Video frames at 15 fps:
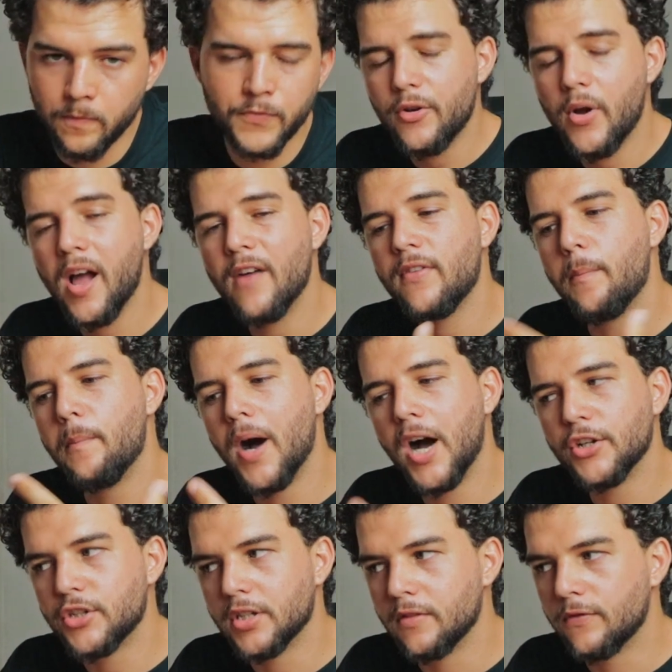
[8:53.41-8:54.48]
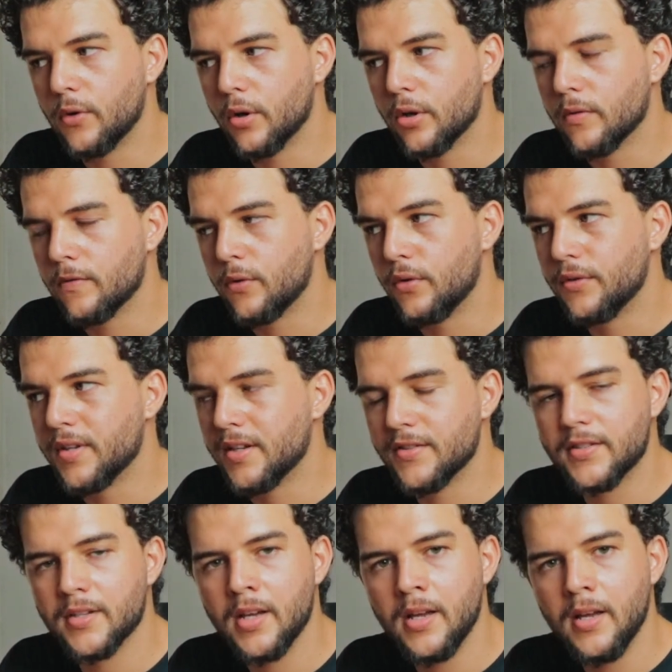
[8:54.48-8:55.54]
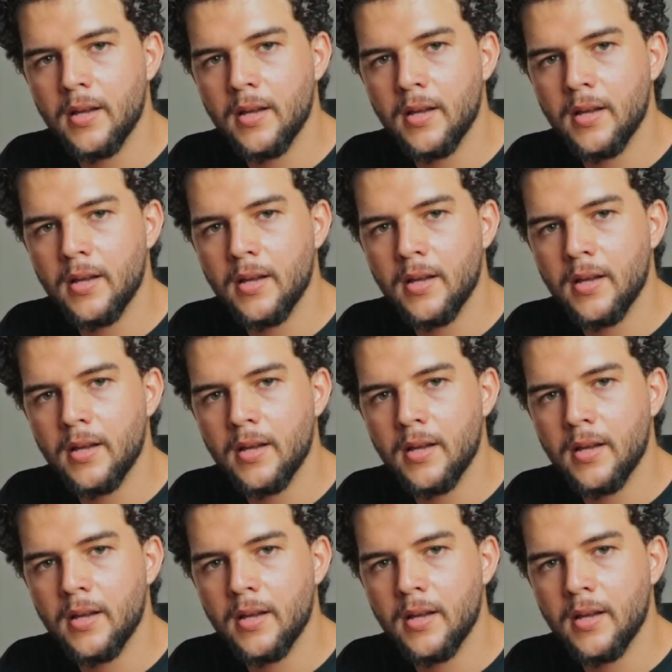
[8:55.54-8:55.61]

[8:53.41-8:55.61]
I don't have a budget for this,